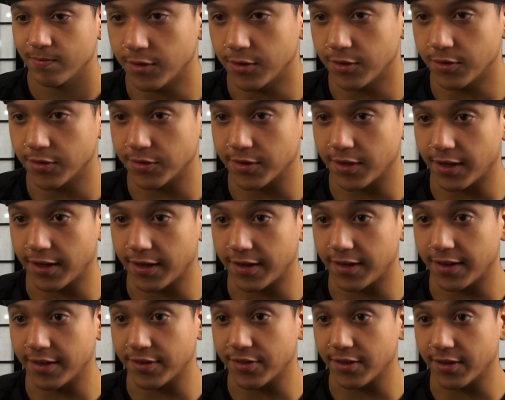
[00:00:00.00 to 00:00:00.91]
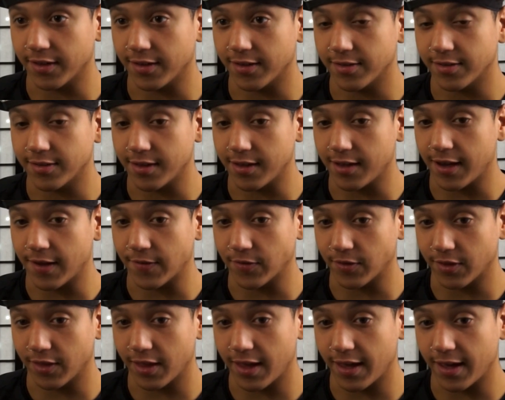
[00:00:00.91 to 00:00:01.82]
No one's got anything to say
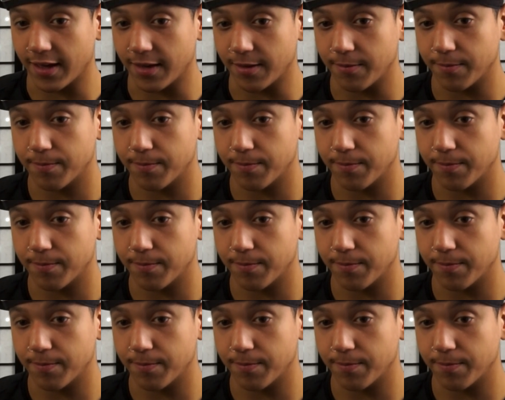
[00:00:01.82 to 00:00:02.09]
after that.